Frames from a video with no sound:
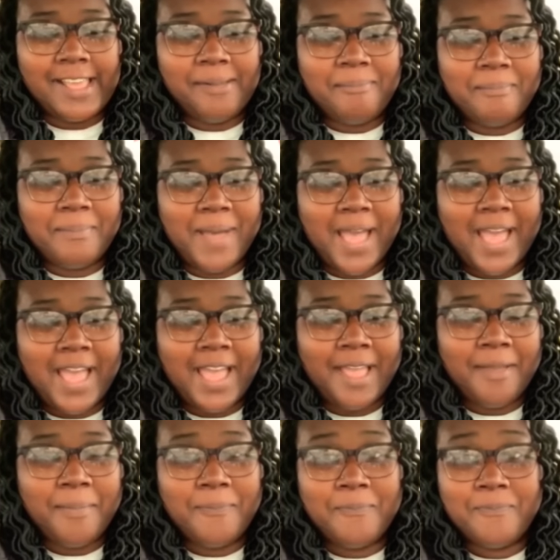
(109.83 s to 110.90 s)

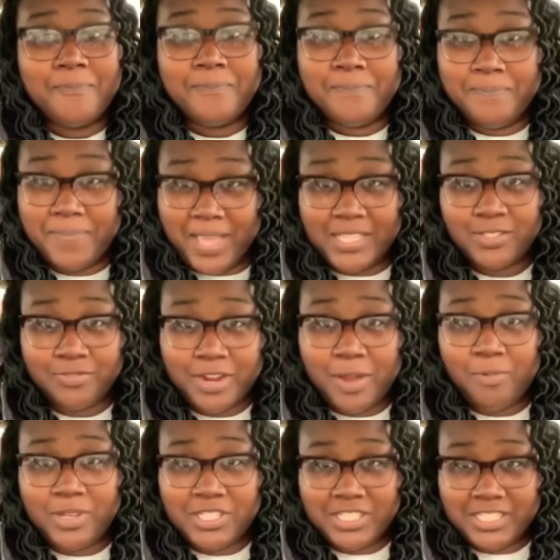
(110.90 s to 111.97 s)
my best
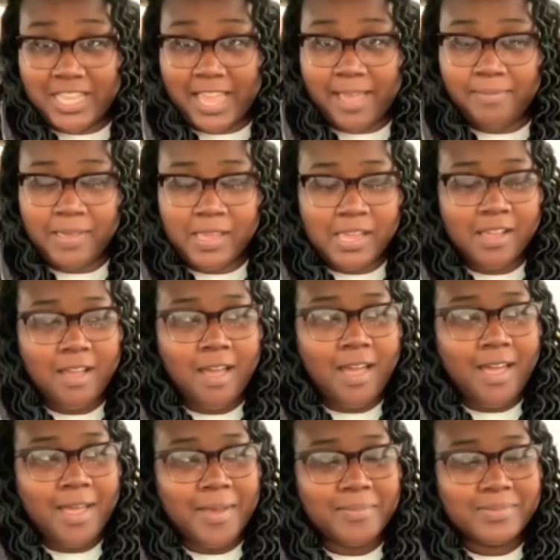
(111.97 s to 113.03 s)
friend, which is Abby,
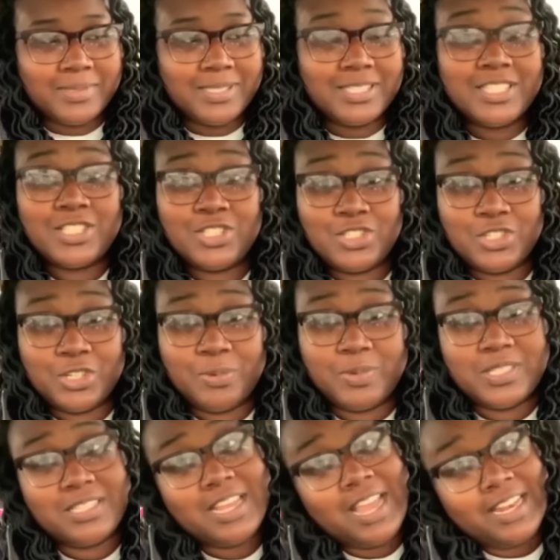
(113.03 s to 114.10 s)
sister,
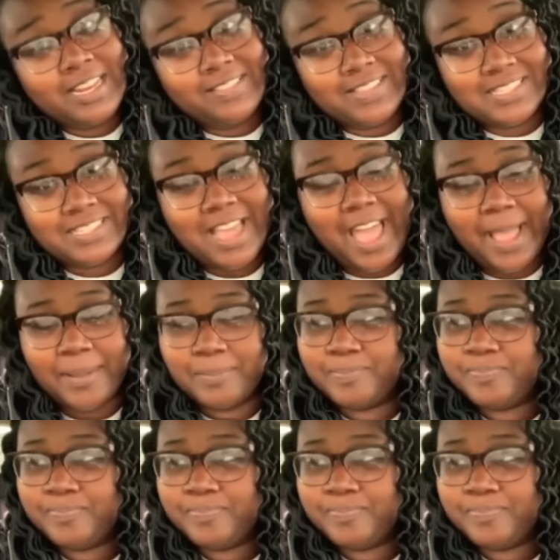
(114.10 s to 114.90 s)
was dating this guy,